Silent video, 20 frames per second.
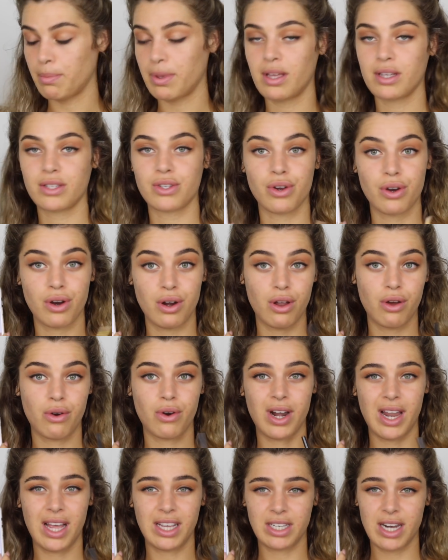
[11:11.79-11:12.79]
because her
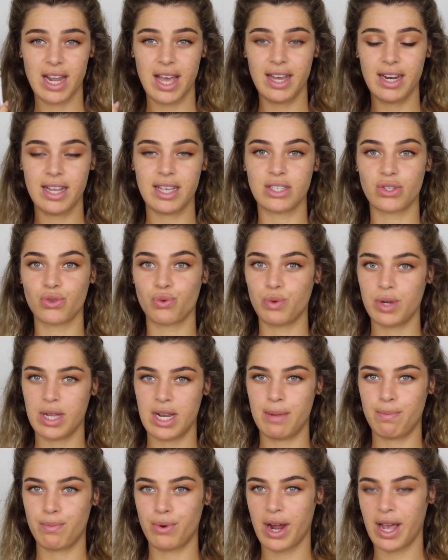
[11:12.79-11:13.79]
lower lash line is
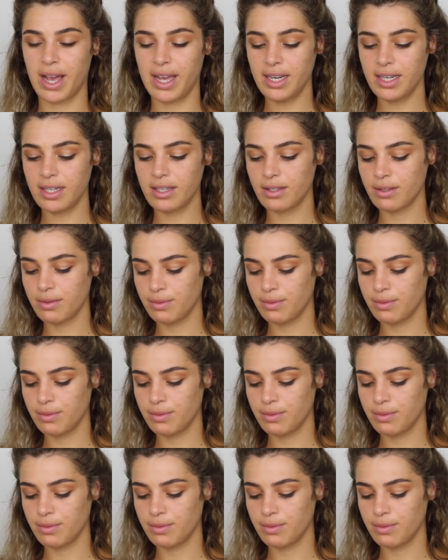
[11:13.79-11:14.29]
really bright.